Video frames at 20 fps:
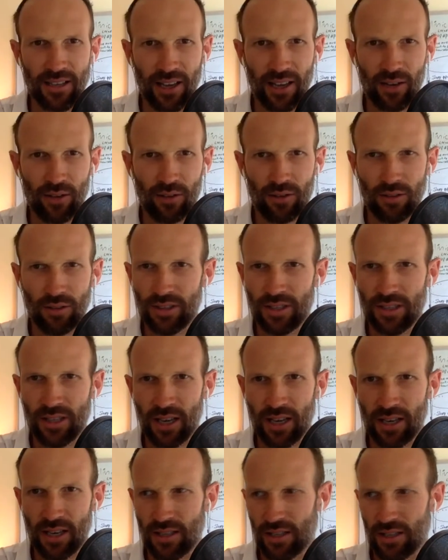Like all the
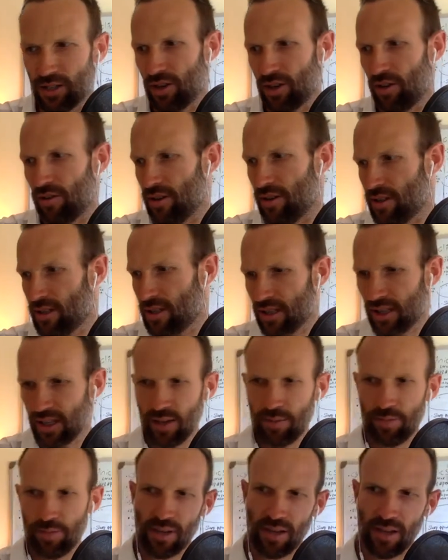studies that show that
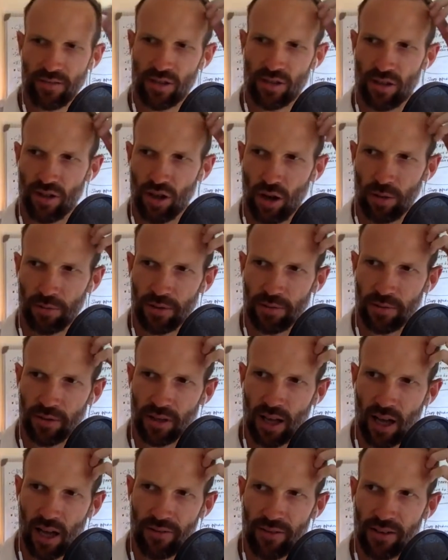sleep gives you the
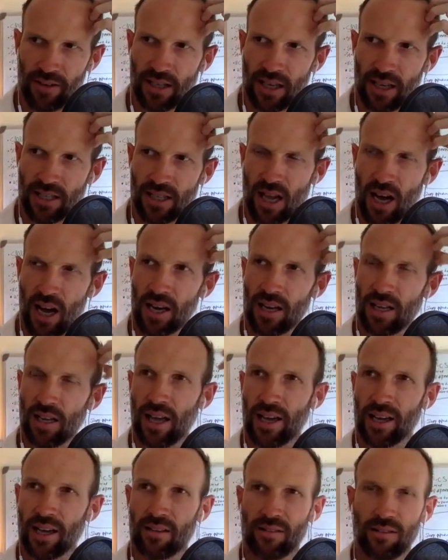optimum life. It's it's kind of
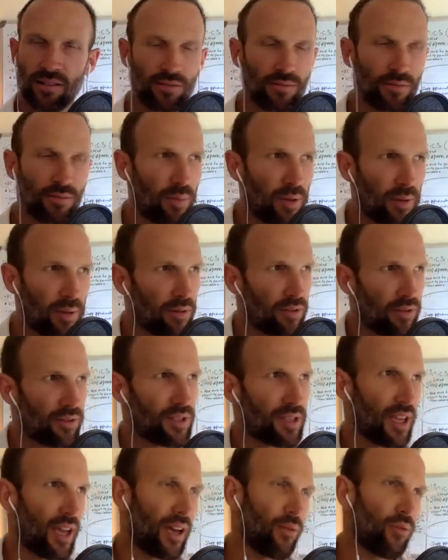like the people who
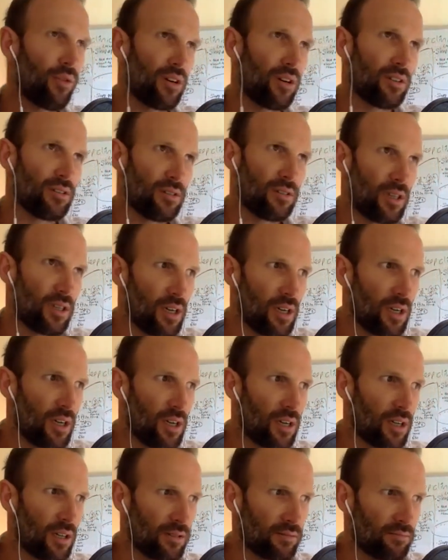say, well,
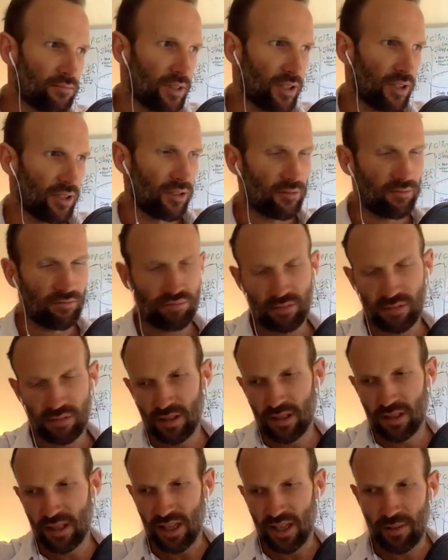you know,
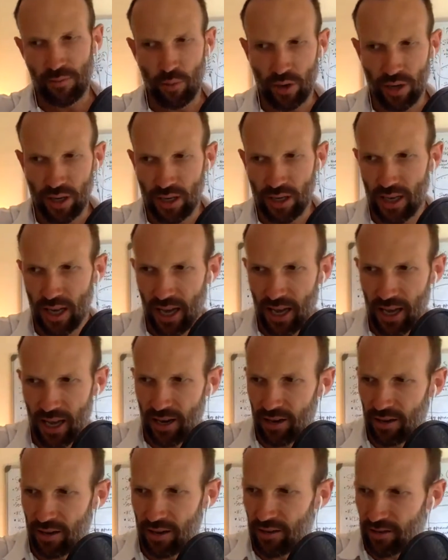sleep when you're
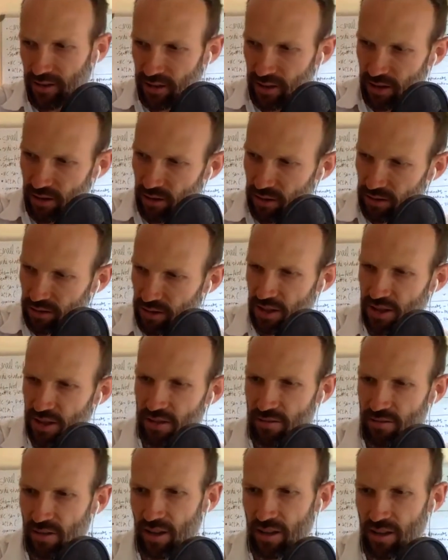dead, and you know, I'll
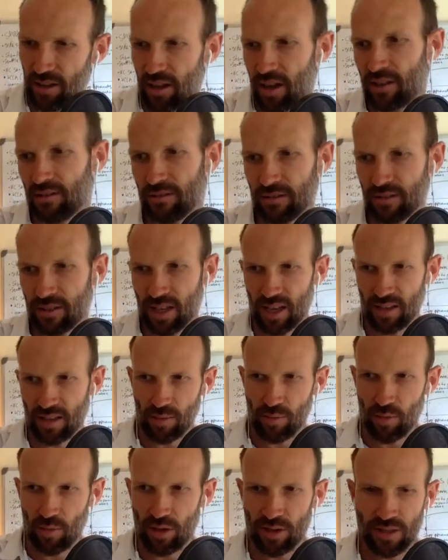just uh, I'll
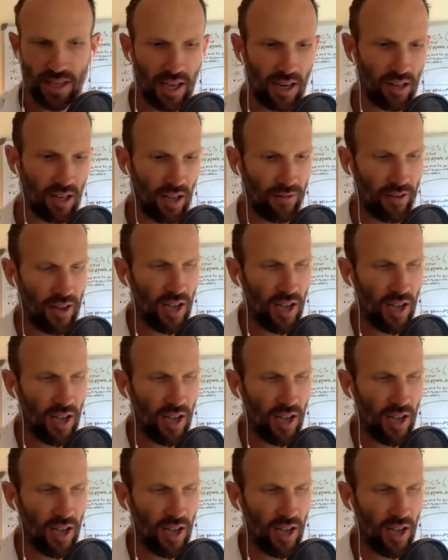get the most out of life.